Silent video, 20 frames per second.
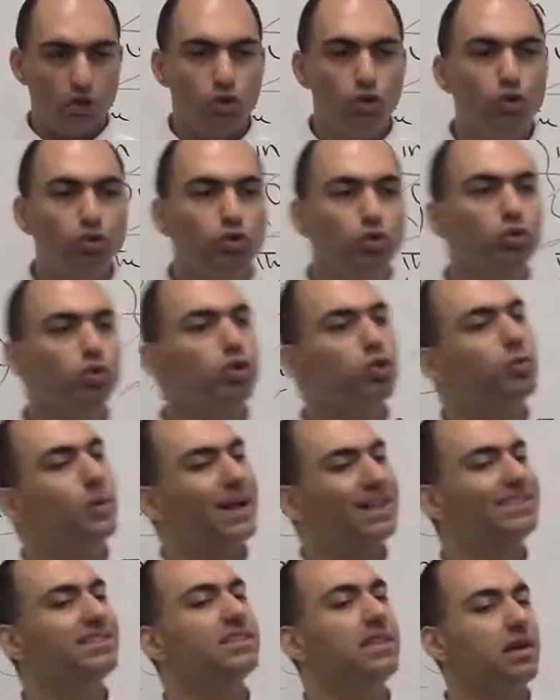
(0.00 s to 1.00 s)
Due to you
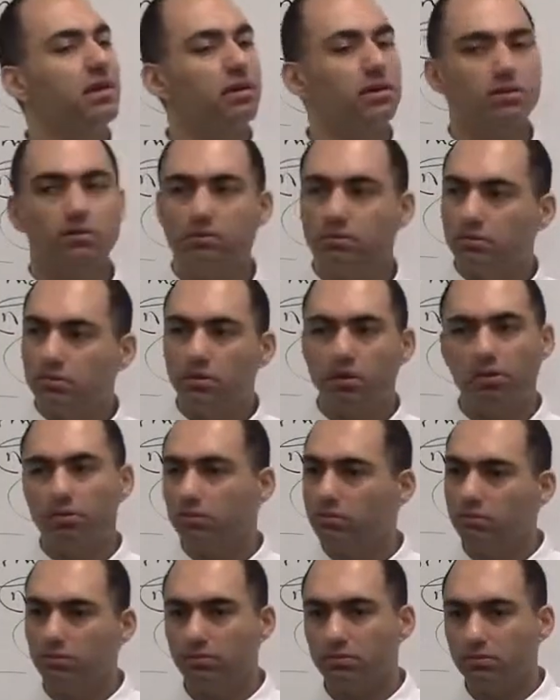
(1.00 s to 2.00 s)
went there.
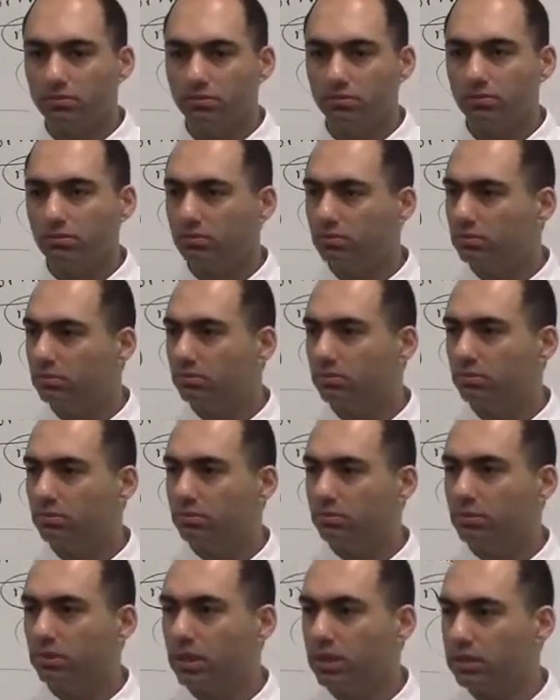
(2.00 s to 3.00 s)
No.
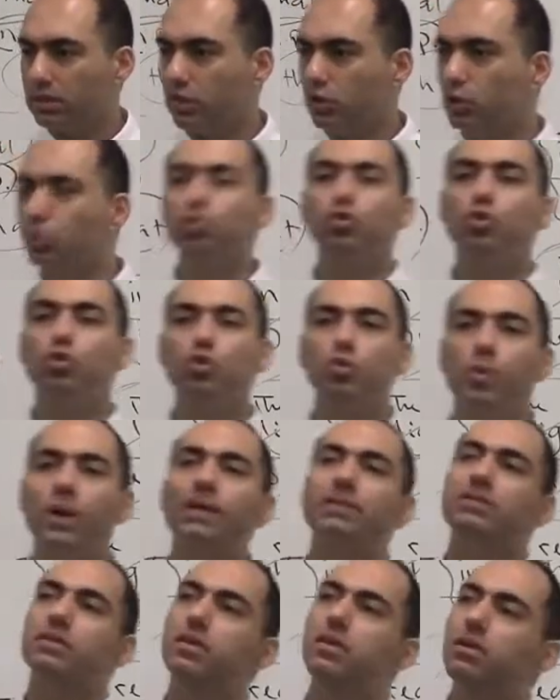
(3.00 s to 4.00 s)
Can I say due to you
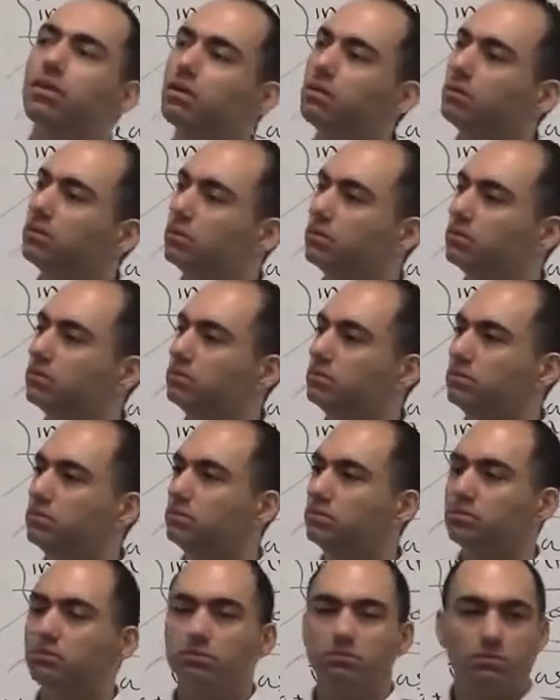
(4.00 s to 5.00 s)
went there?
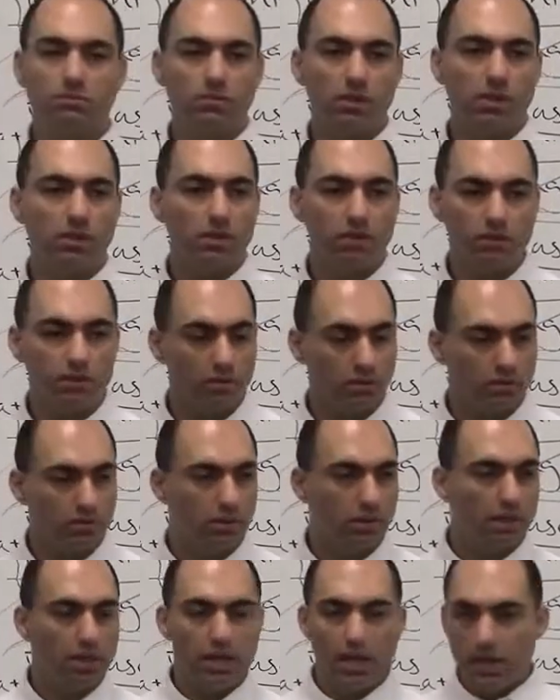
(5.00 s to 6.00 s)
Like that? No.
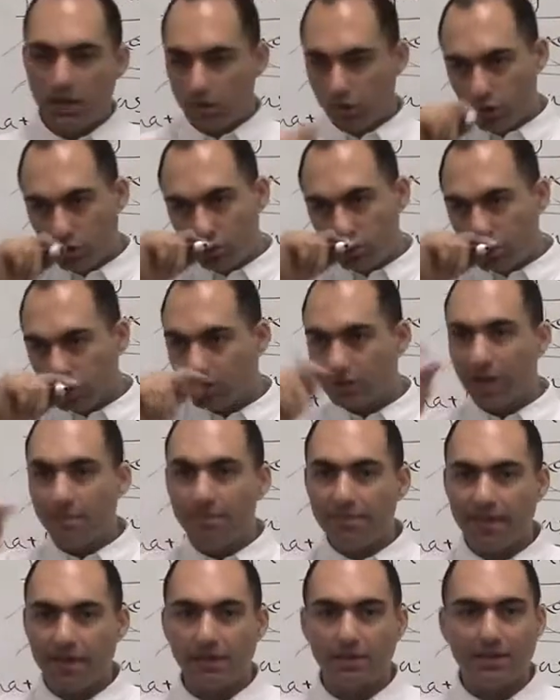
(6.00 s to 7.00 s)
Due to
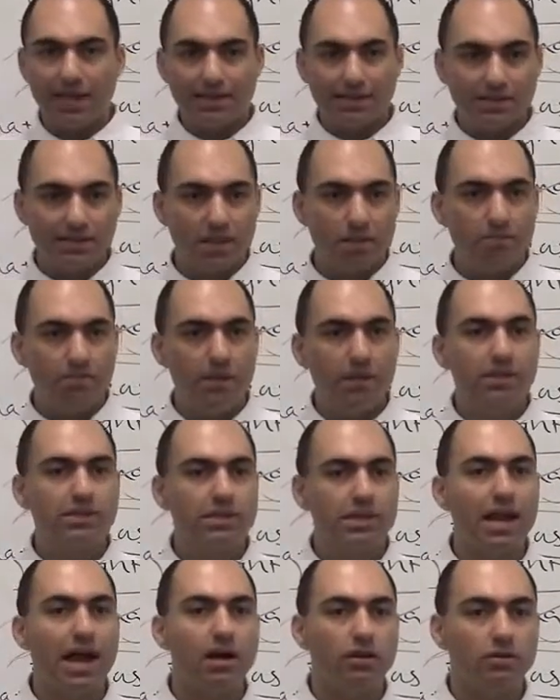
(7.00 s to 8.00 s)
something. That something
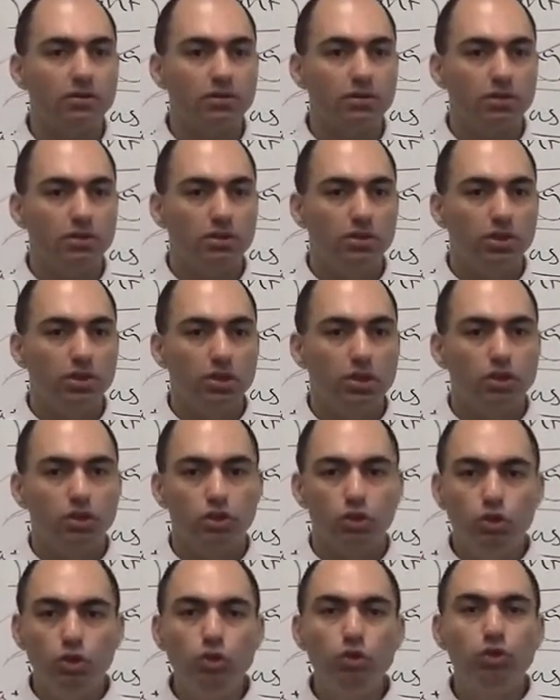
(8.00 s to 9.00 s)
is a noun.
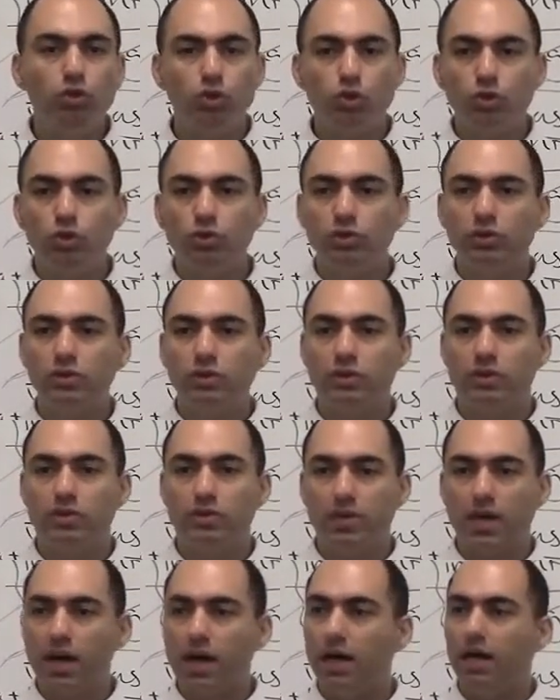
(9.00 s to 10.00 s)
Due to
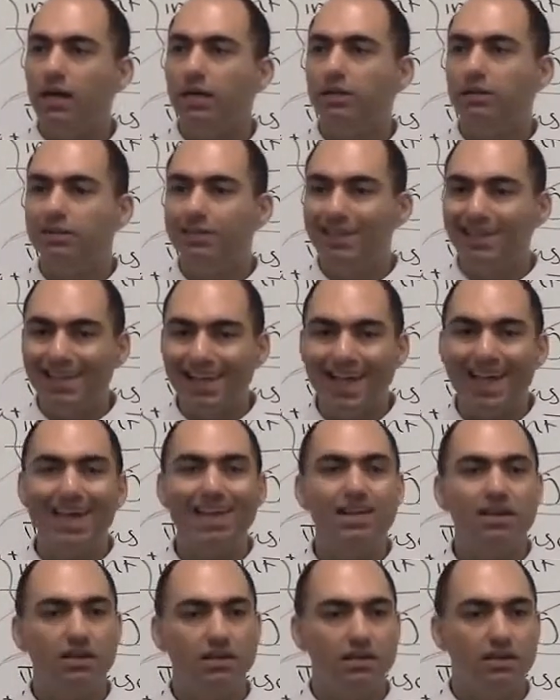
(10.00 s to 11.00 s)
the
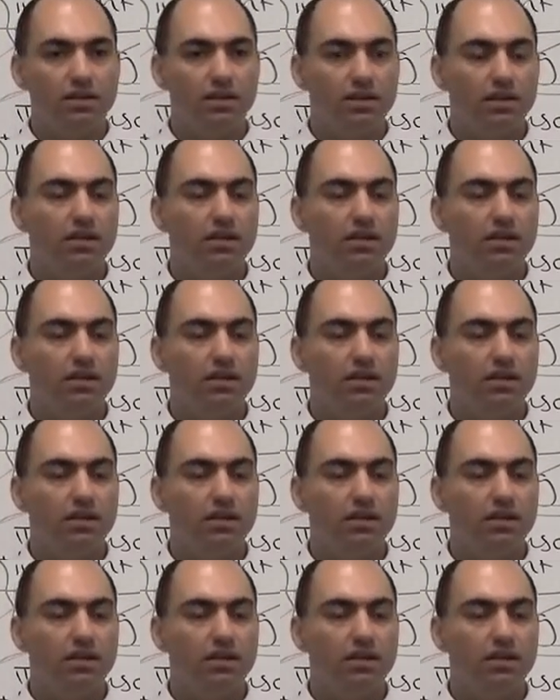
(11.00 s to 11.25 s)
delay